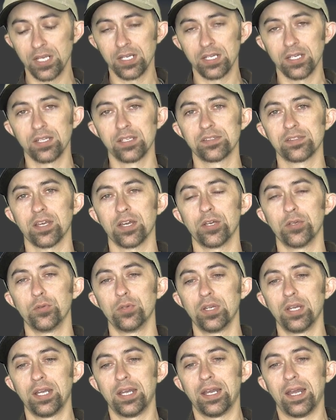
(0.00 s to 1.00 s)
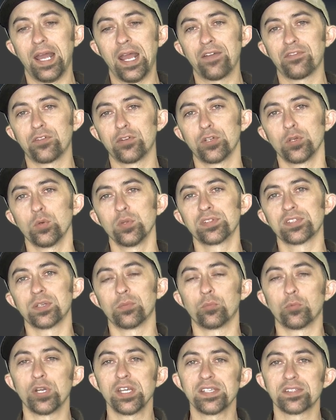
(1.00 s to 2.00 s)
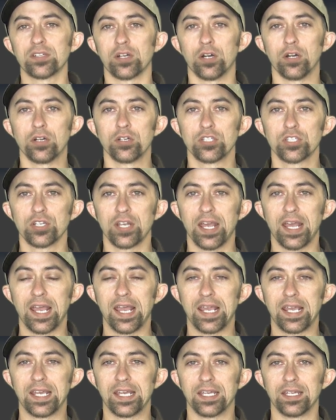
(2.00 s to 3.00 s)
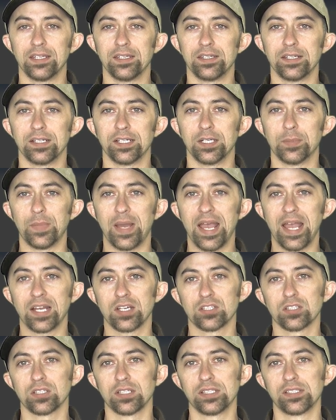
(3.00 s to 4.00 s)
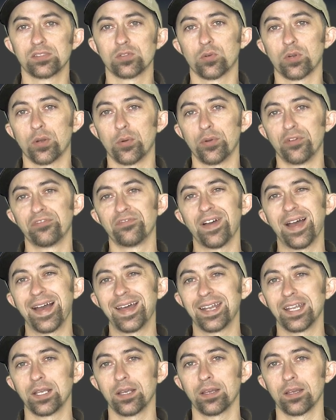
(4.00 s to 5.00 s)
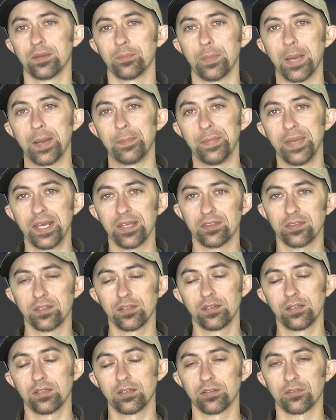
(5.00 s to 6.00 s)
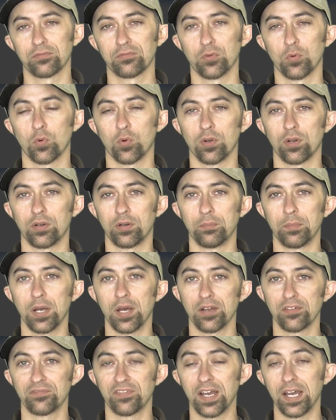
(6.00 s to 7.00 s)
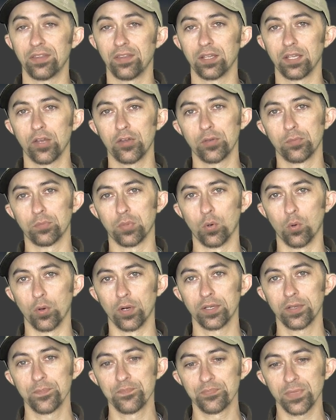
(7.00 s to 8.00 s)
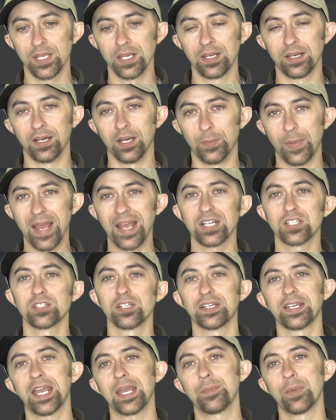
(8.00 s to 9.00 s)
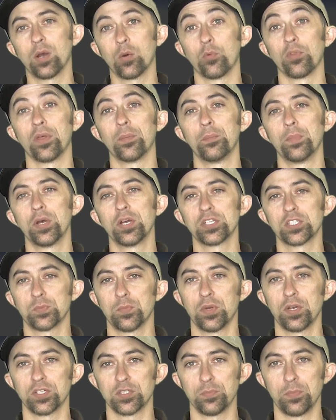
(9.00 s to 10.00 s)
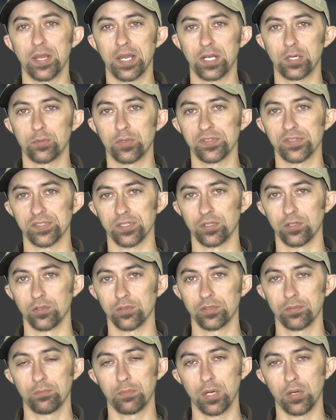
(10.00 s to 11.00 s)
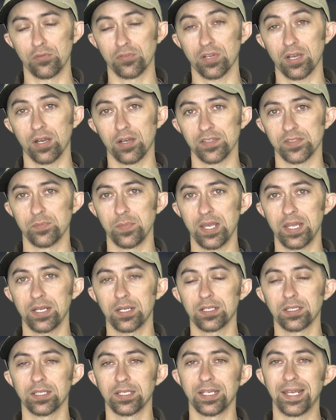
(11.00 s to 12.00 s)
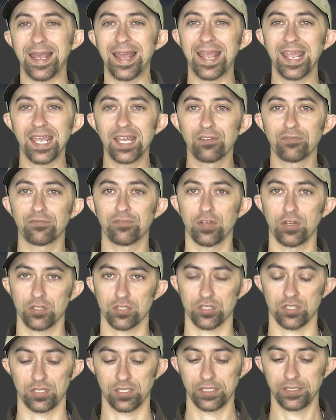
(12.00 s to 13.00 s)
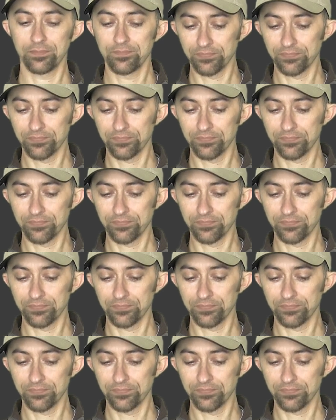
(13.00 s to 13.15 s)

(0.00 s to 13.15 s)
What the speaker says: So after doing some research and actually sort of refining my method for modifying the loading port, I actually came out with a much better result, both cosmetically and functionally.